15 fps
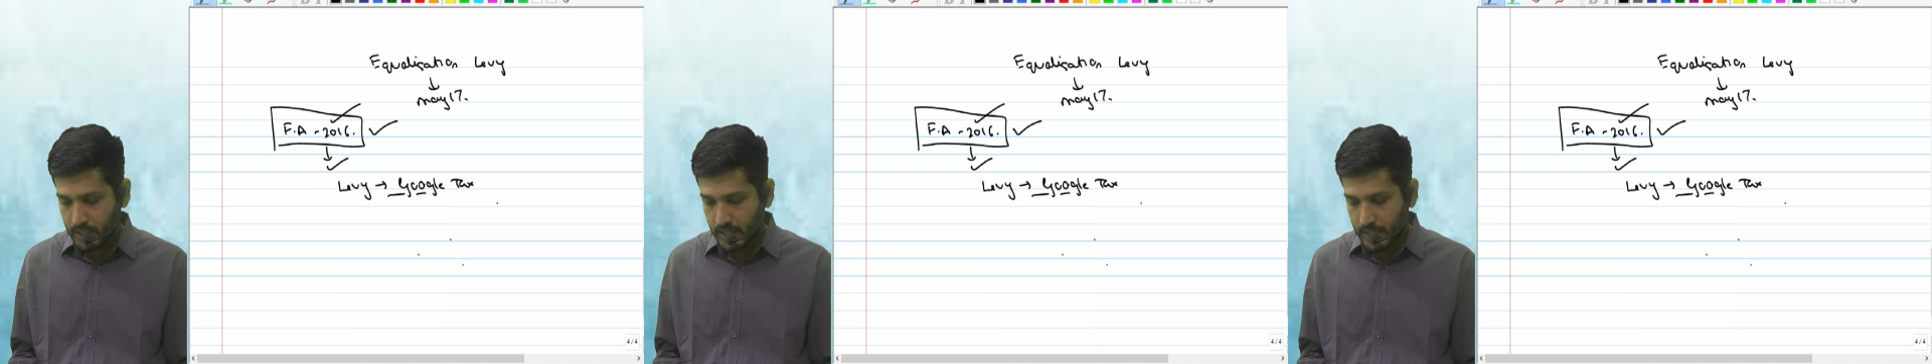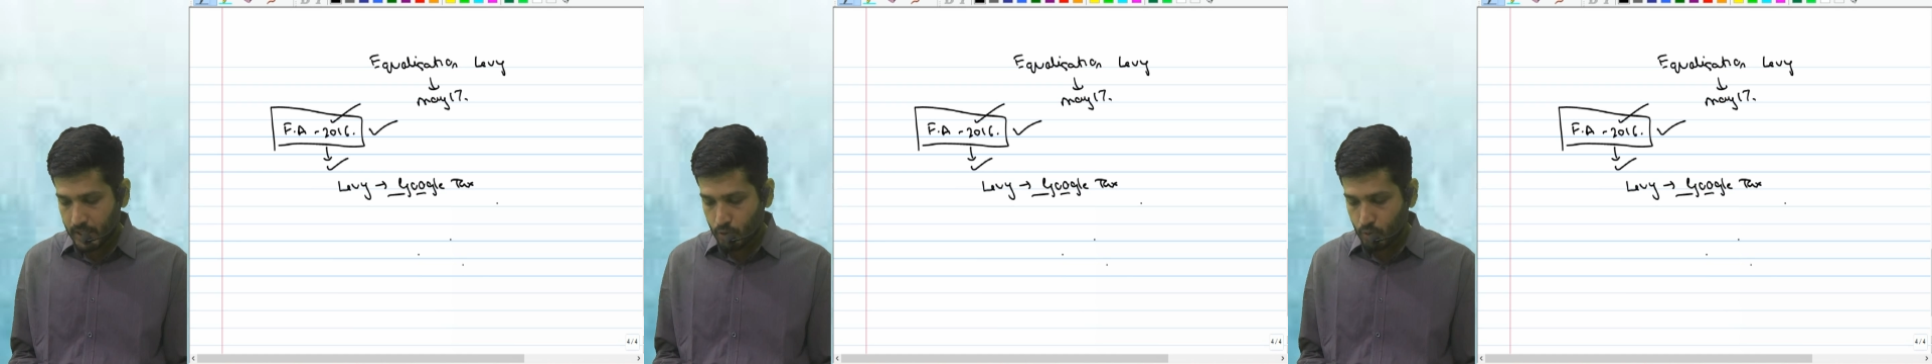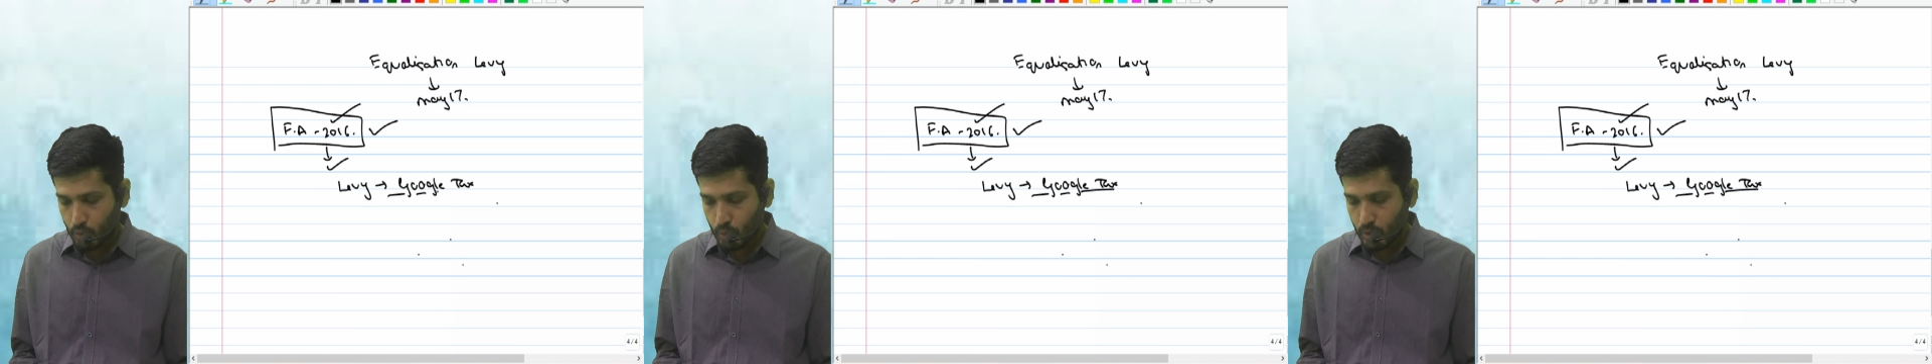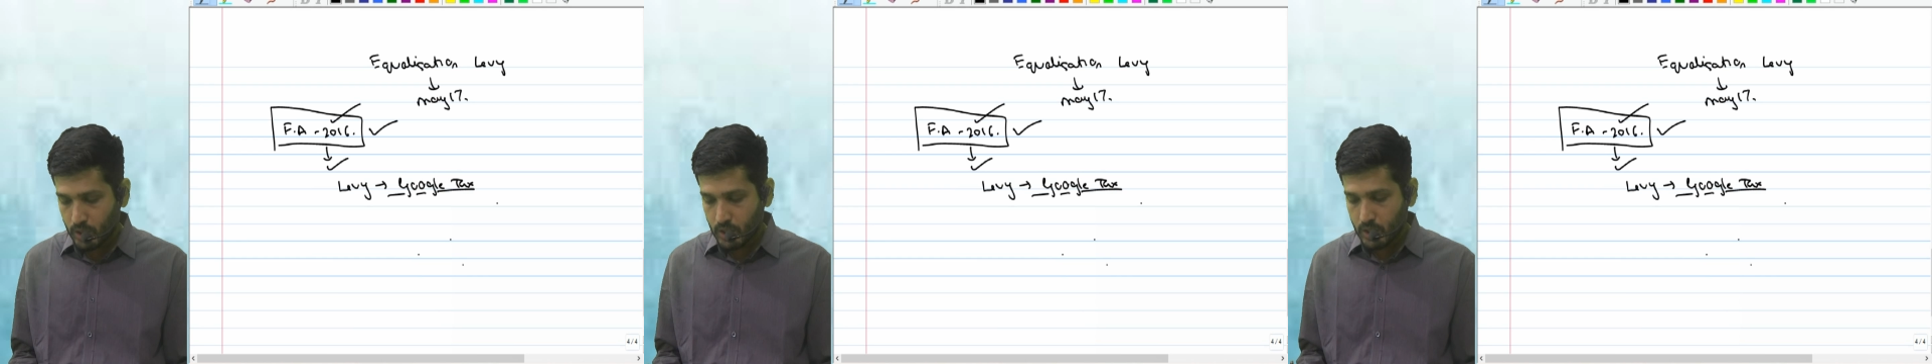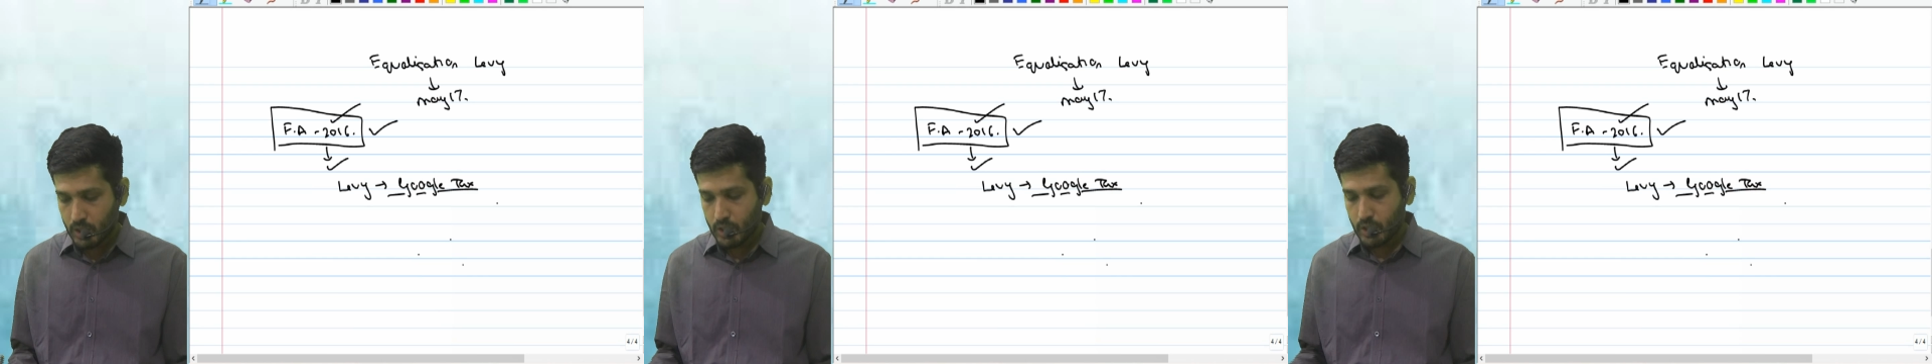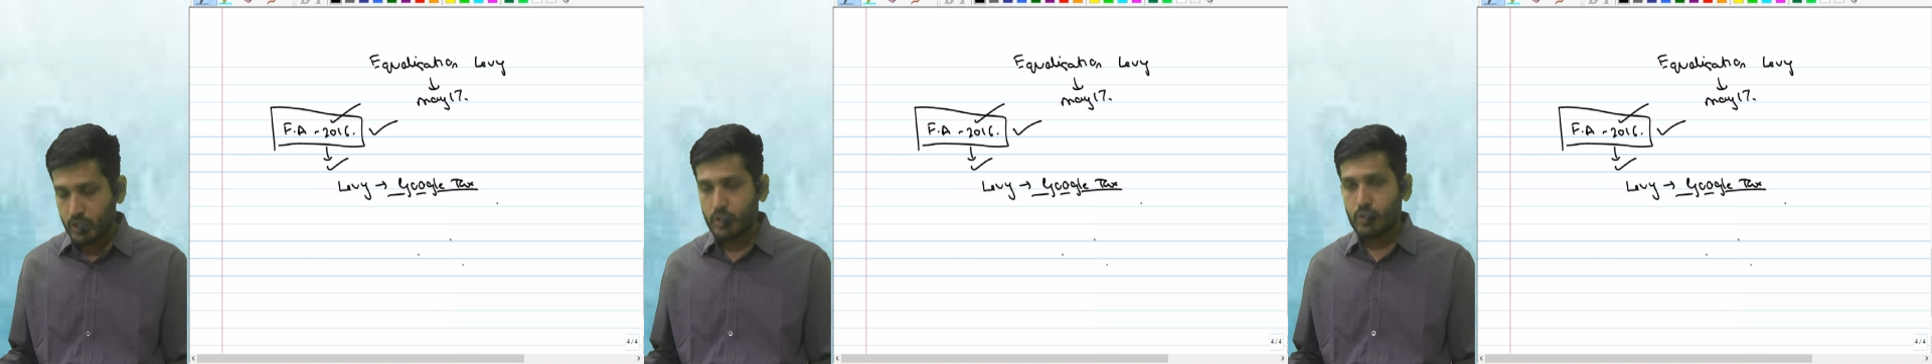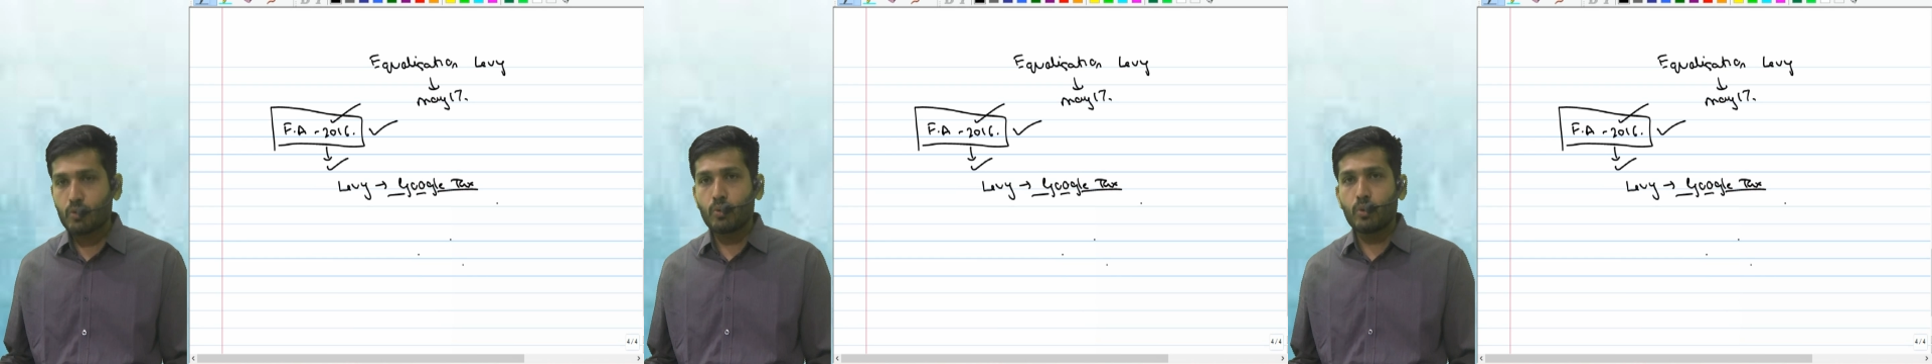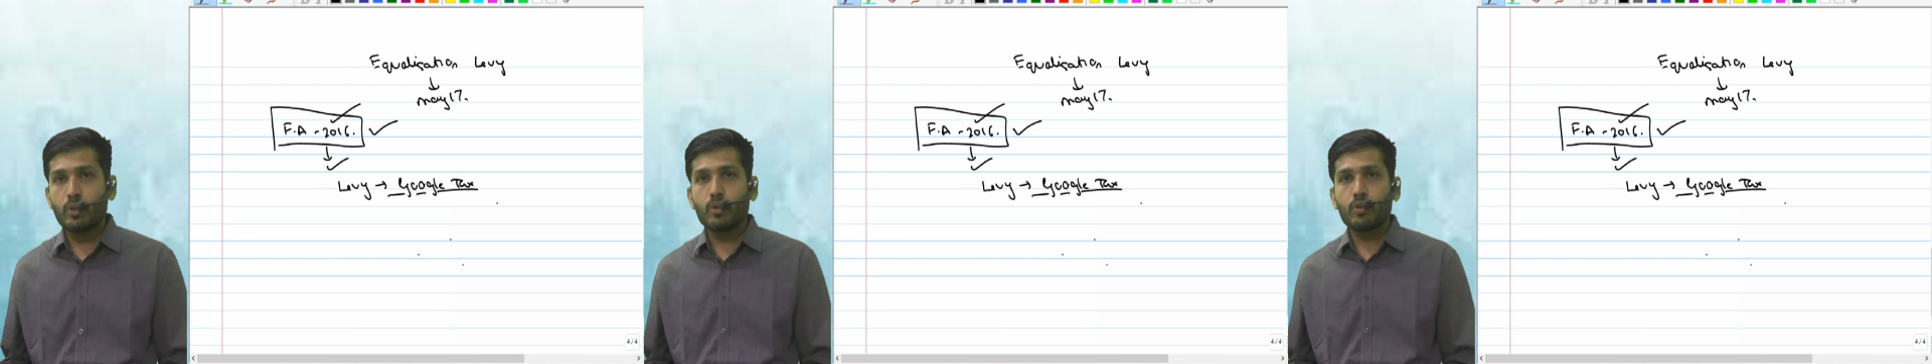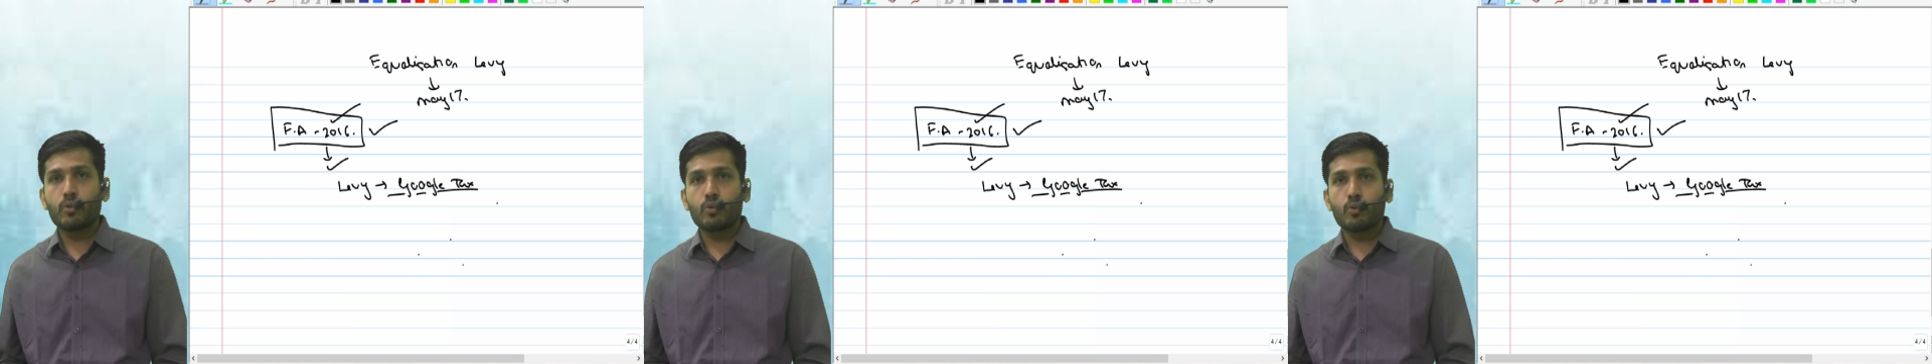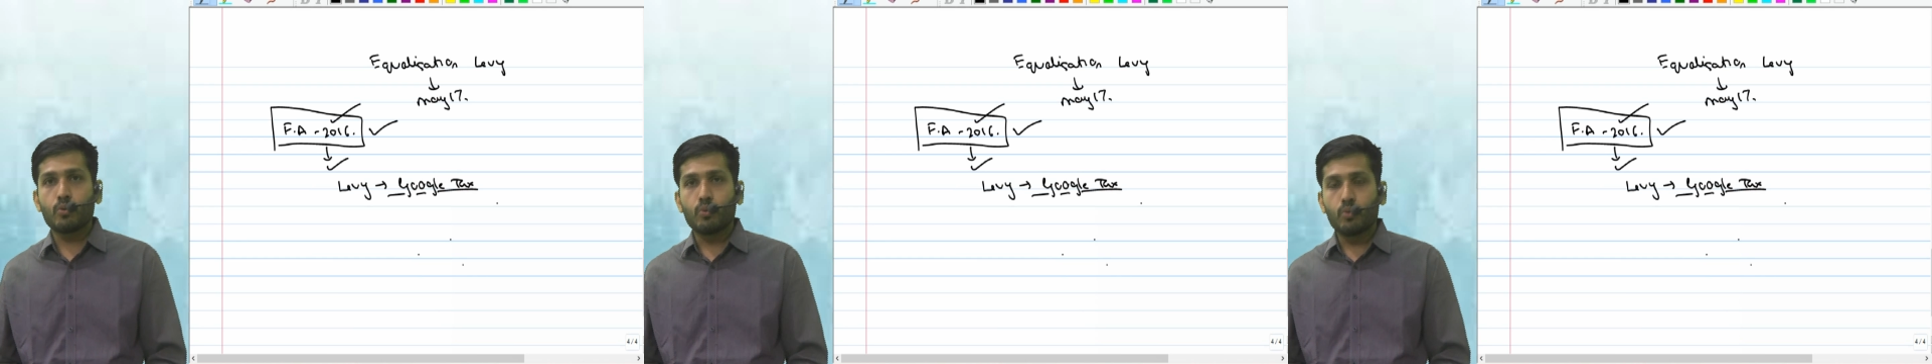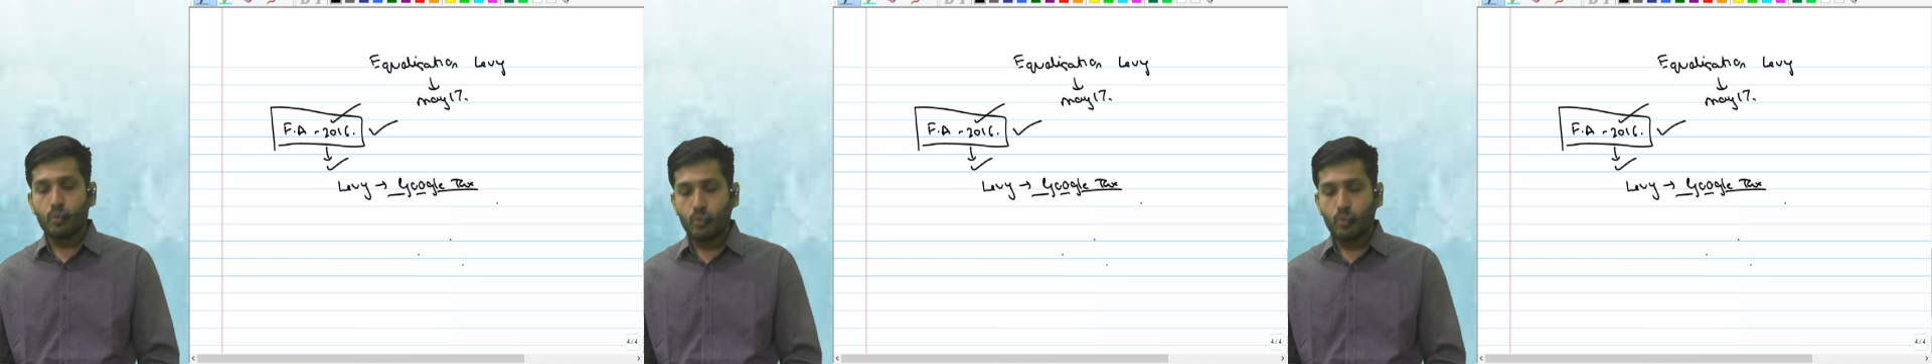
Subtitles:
like Google is going to